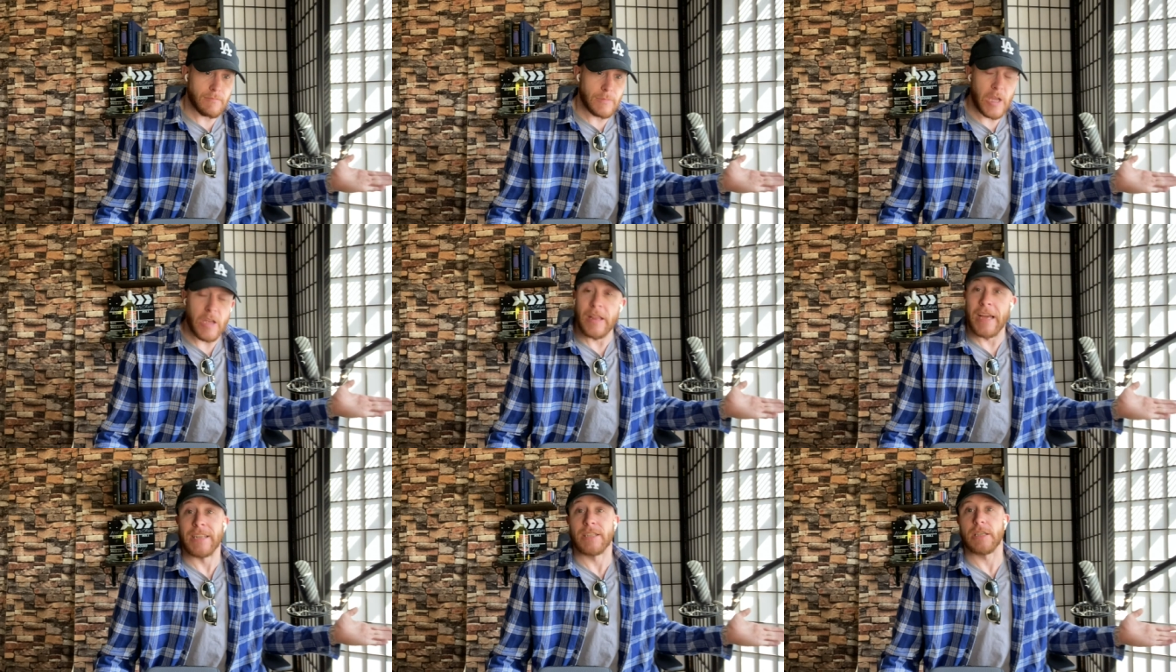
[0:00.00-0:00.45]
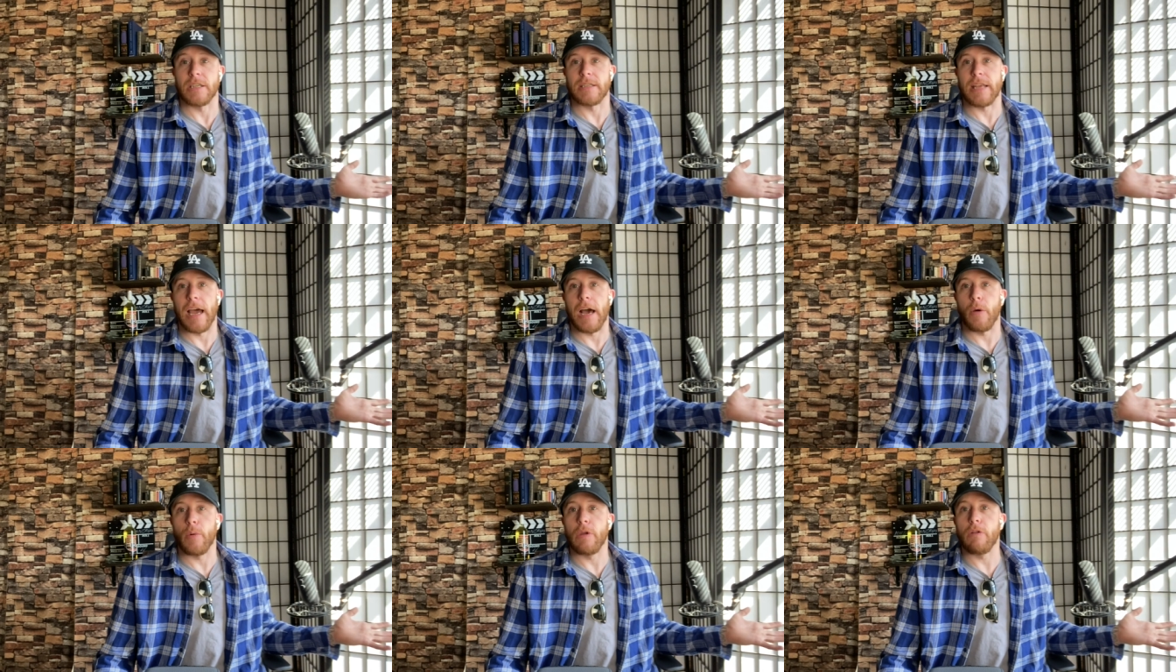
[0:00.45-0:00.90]
that's just
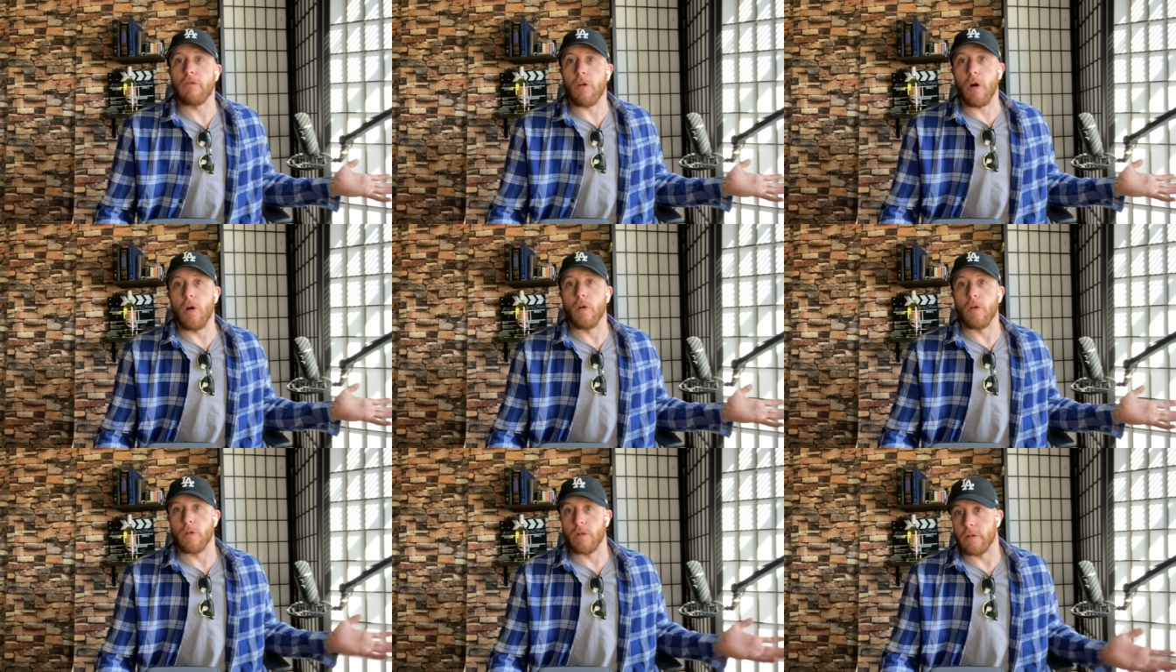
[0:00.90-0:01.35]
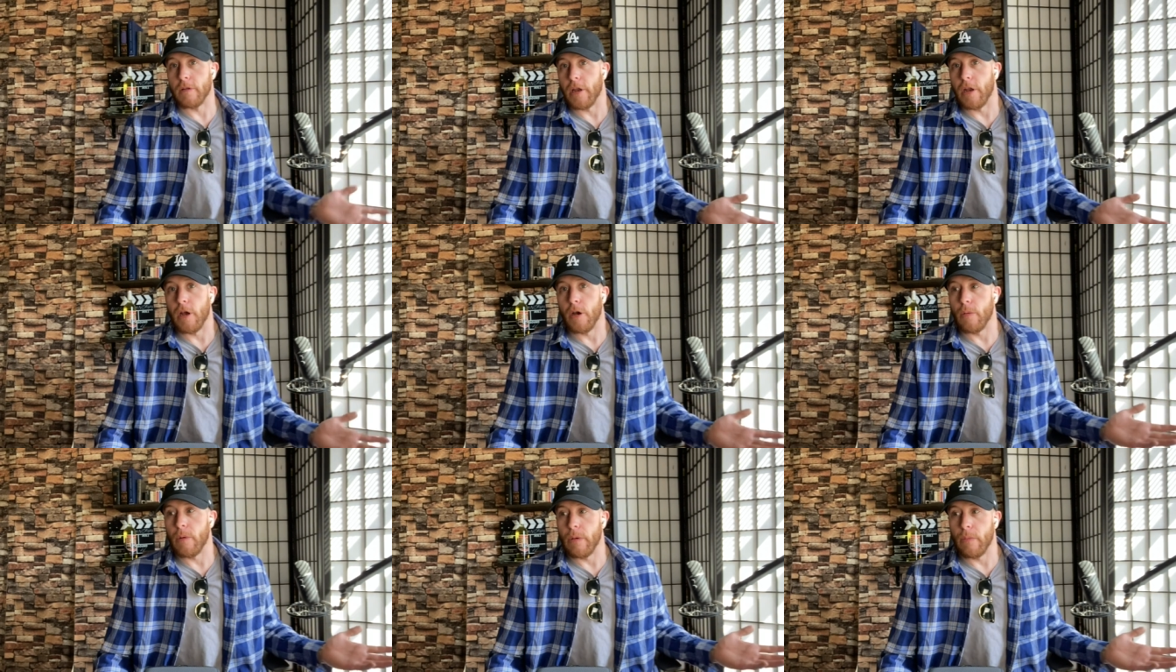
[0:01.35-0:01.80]
how we roll, you
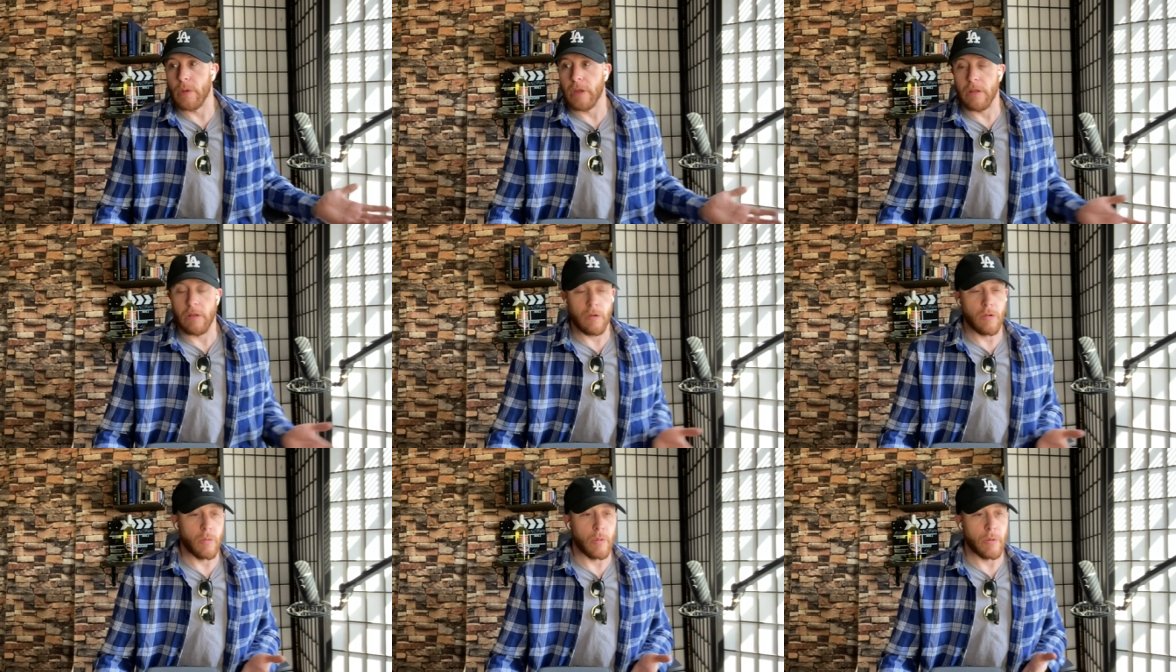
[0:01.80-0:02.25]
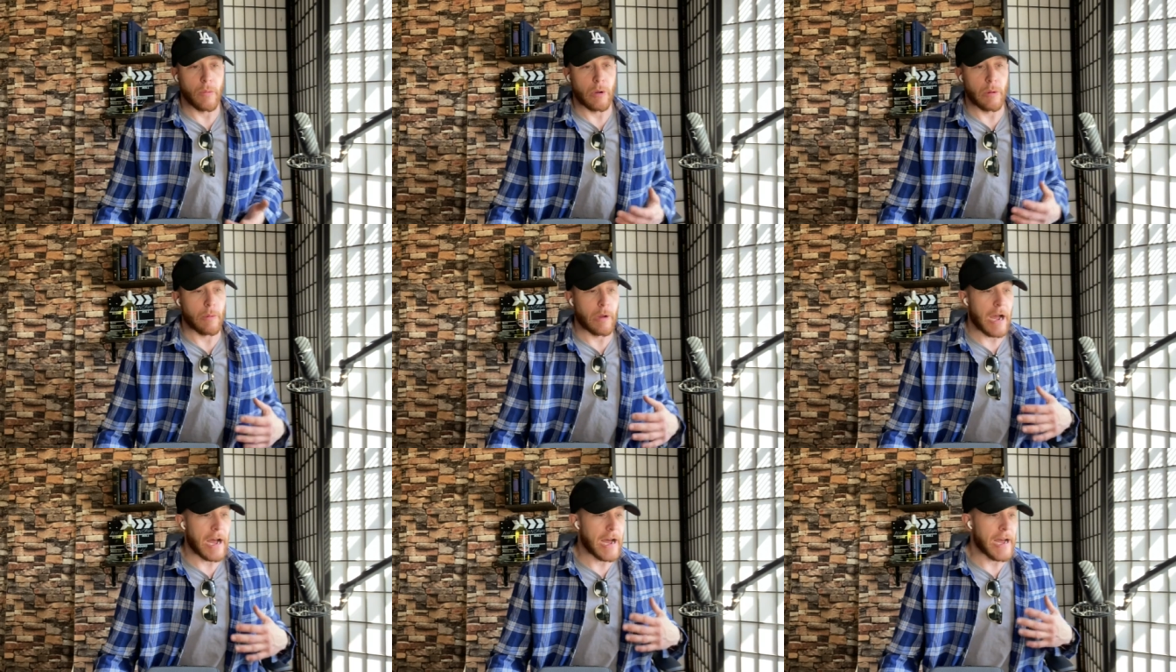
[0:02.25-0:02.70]
know, when we do when
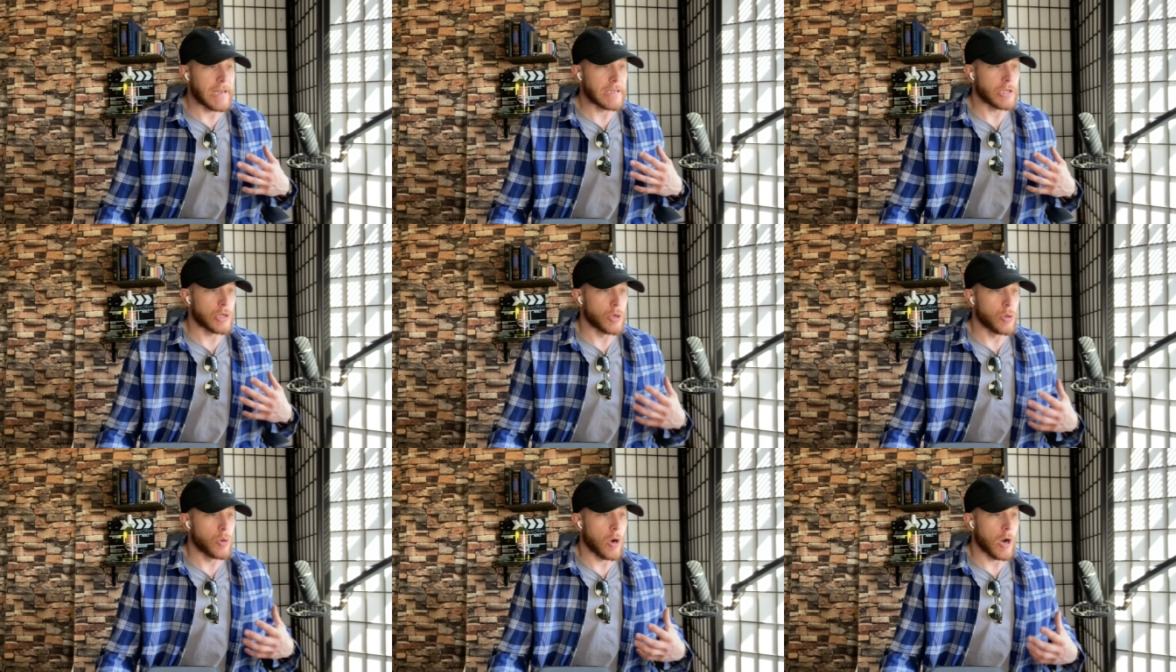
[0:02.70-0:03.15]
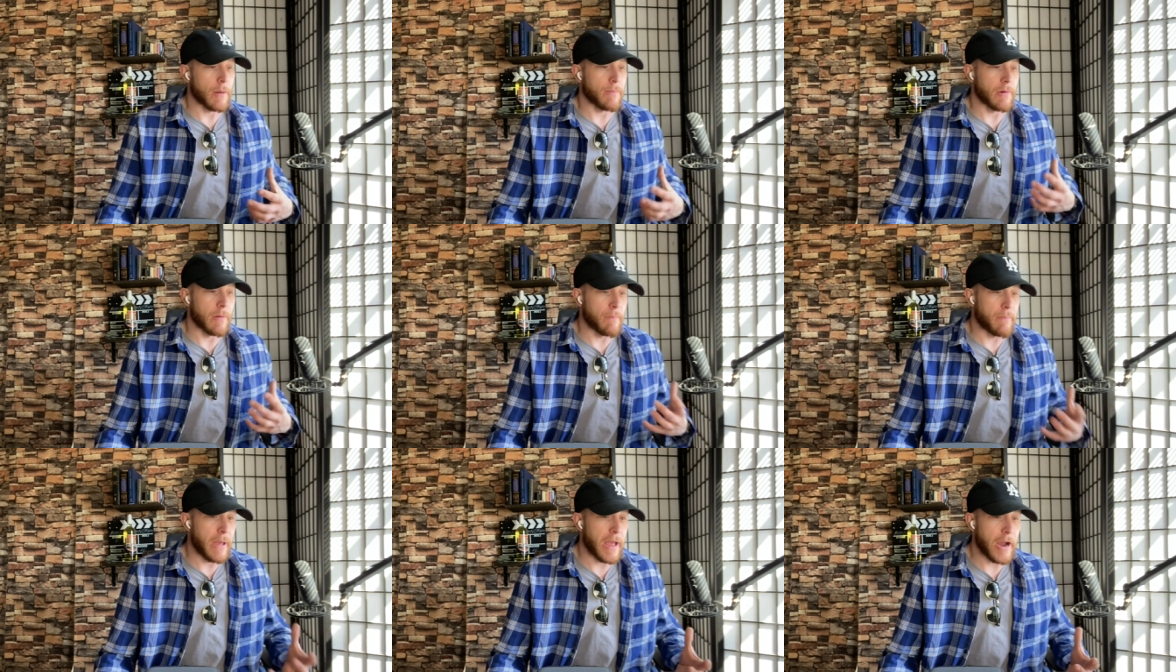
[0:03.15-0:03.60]
we're guys who are
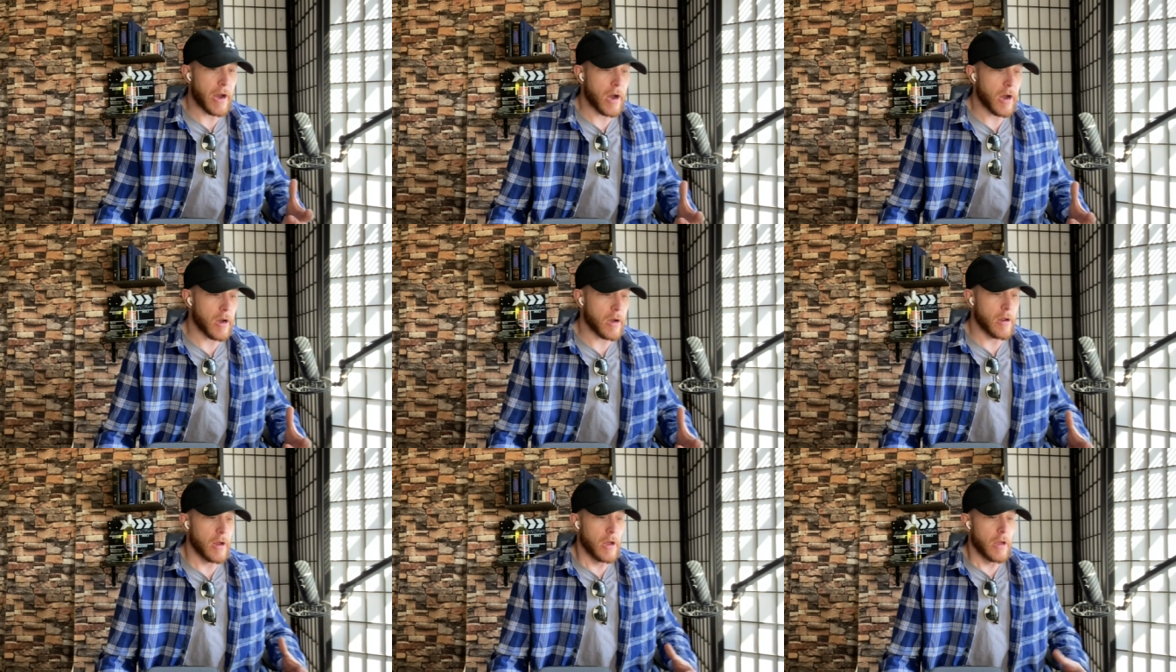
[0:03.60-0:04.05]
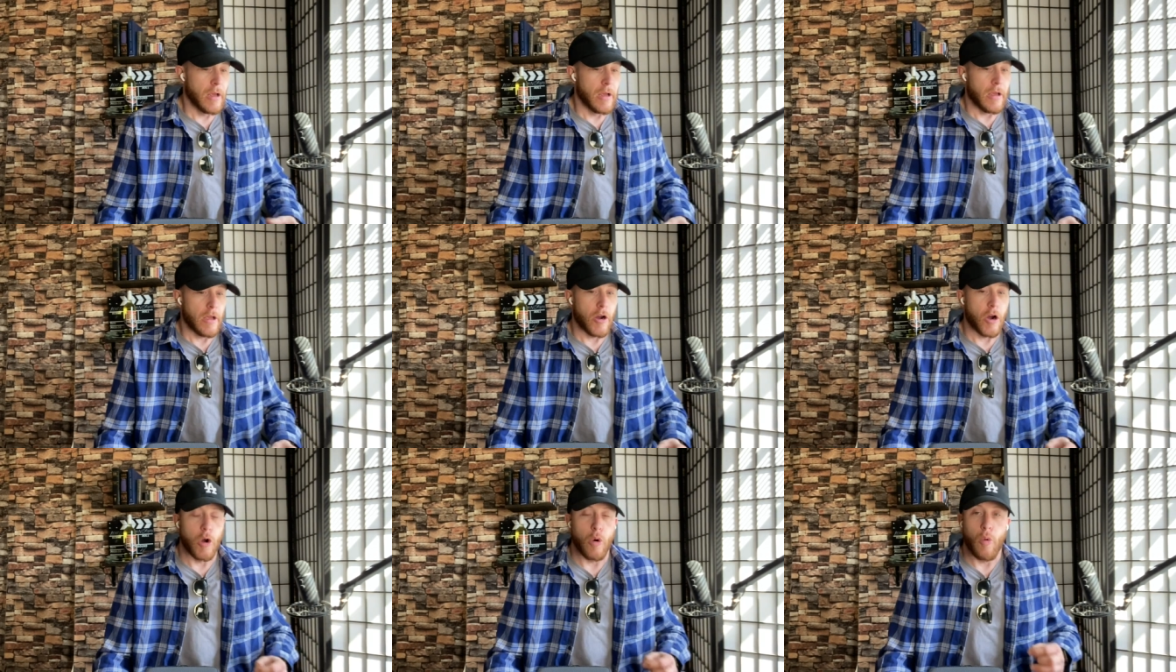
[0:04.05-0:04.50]
prepared
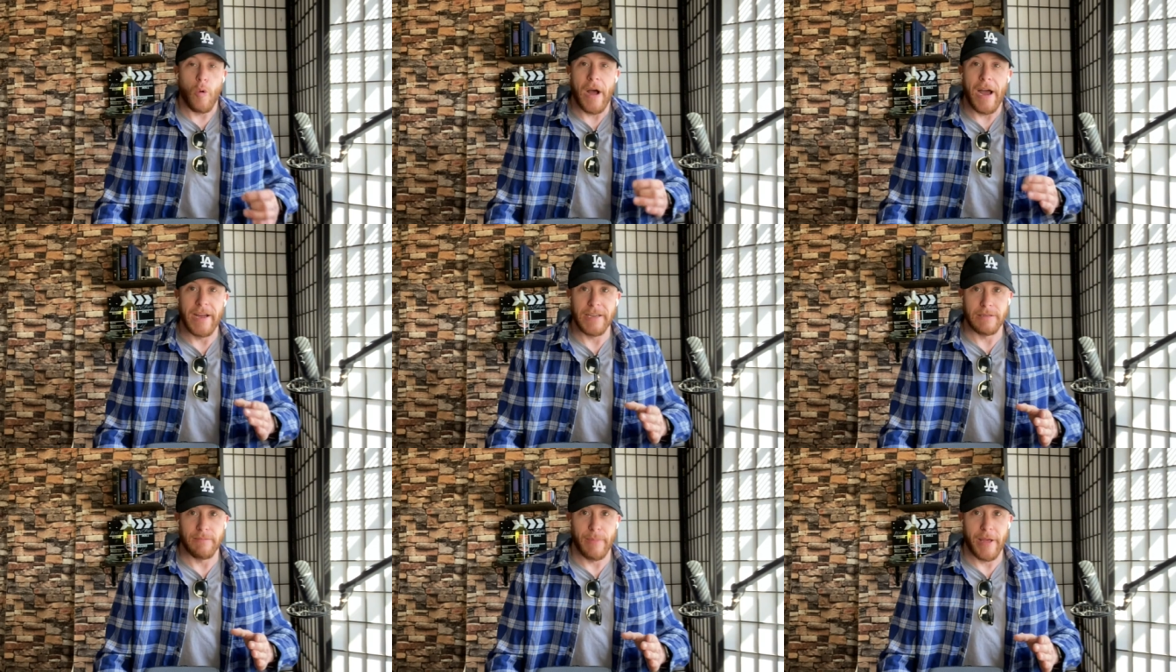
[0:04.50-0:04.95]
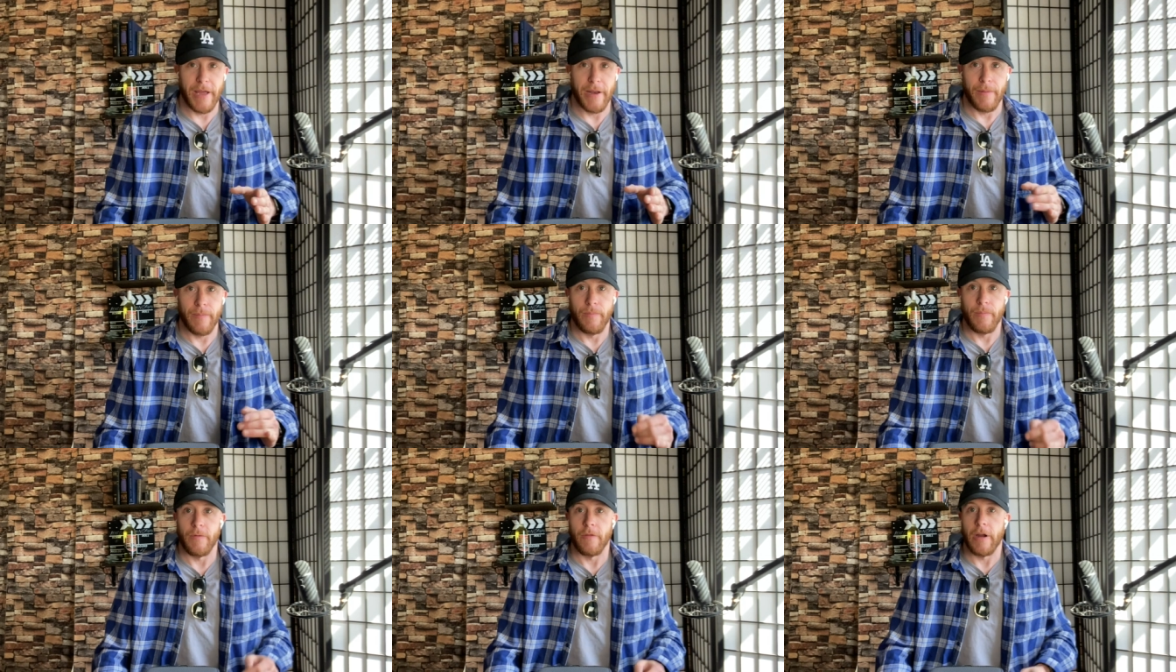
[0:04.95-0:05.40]
are wise
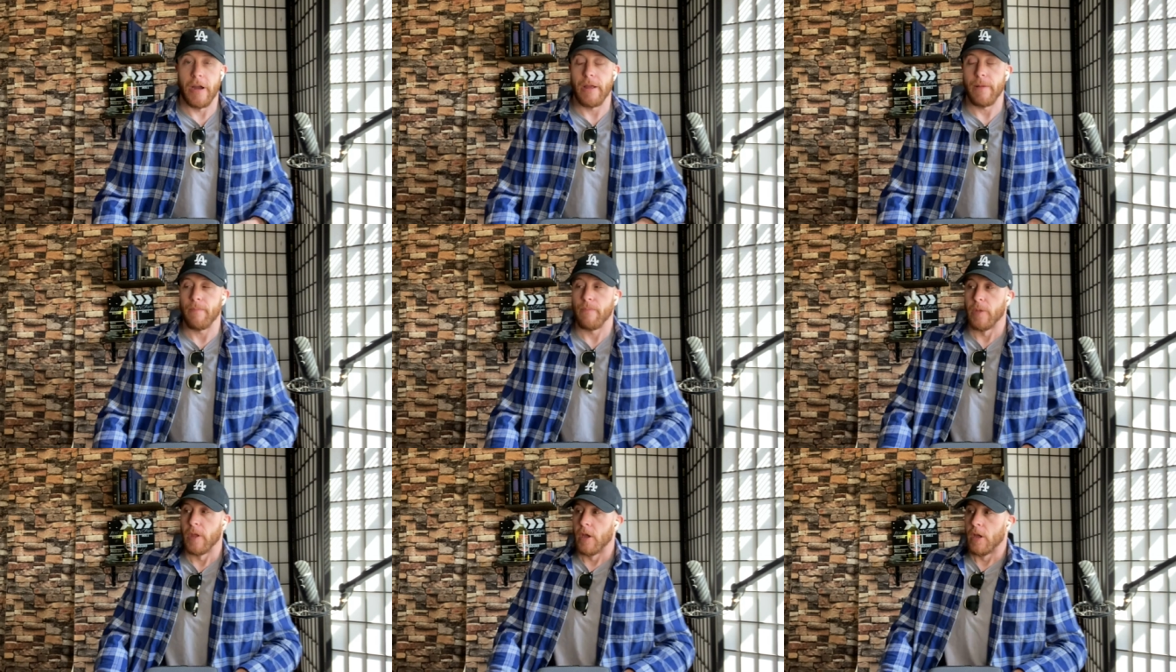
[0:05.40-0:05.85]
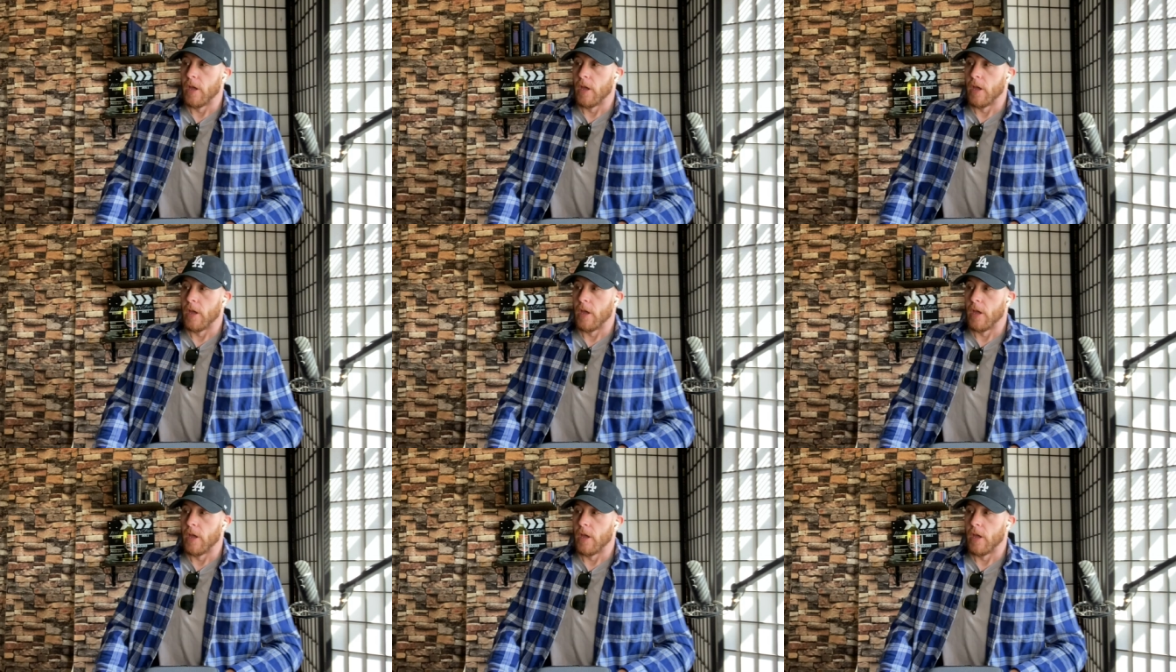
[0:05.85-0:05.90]
men, right?